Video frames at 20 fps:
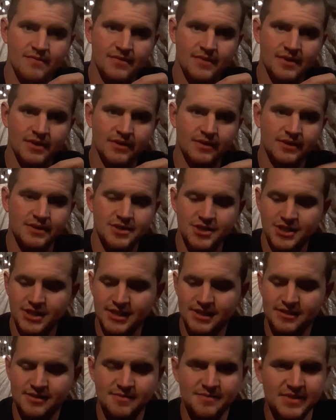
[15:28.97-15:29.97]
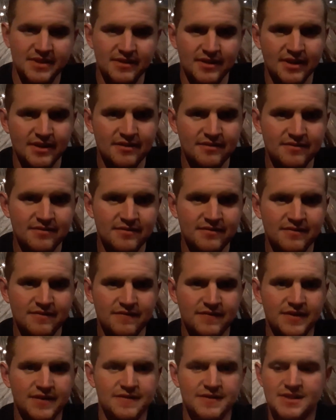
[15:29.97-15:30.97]
Holy shit, it's been like
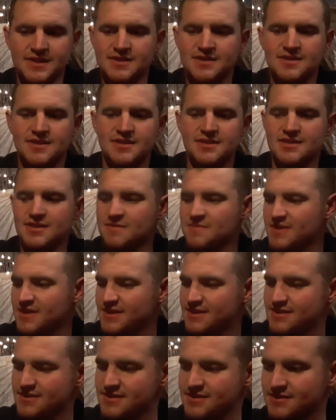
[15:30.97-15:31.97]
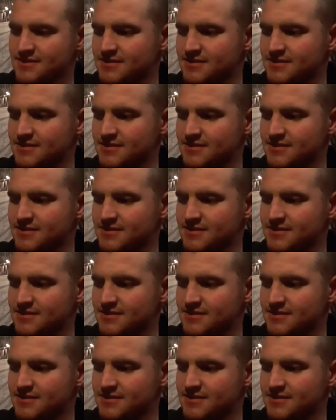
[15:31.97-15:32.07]
15, 16 minutes.